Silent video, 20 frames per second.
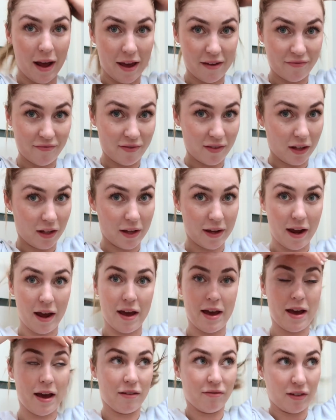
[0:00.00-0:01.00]
I feel like I
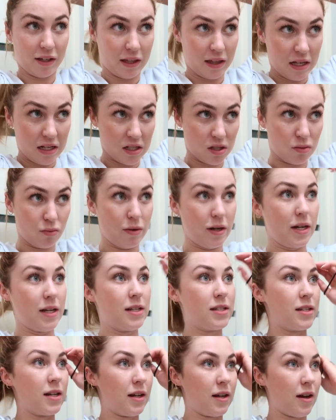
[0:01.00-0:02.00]
have like the
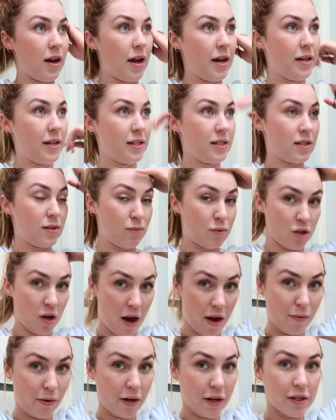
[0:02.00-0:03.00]
sweetest and kindest
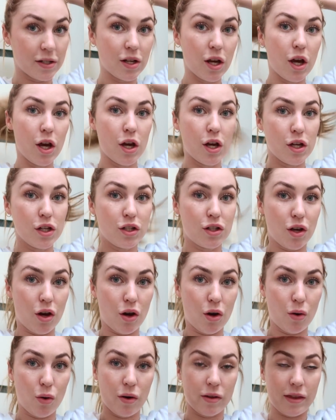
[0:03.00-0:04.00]
subscribers,
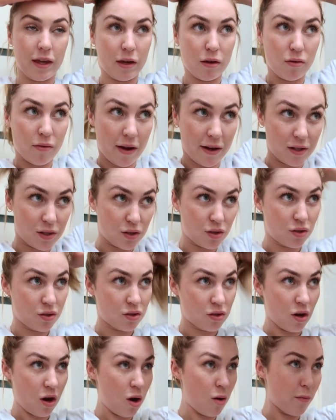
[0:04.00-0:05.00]
so thank you guys
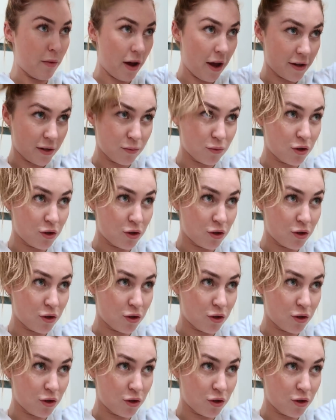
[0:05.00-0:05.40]
so much.